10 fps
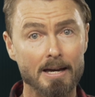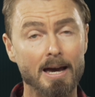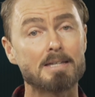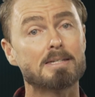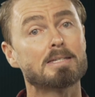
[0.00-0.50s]

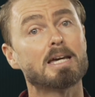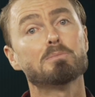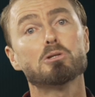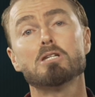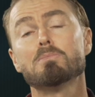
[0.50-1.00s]
and
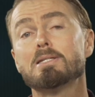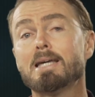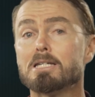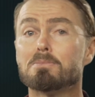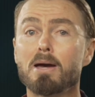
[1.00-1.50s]
Sustainable Timber
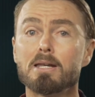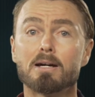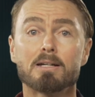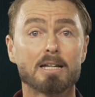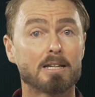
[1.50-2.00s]

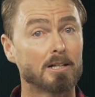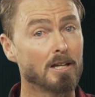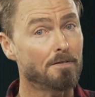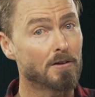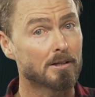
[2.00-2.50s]
Tasmania can
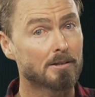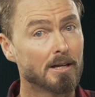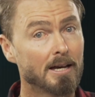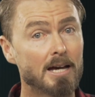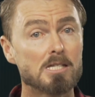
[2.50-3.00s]
clearfill it
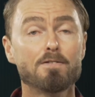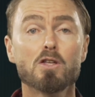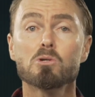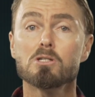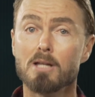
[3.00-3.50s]
as if there
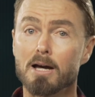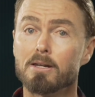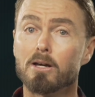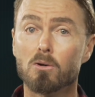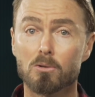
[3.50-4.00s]
was none
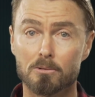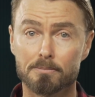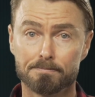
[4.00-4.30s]
at all.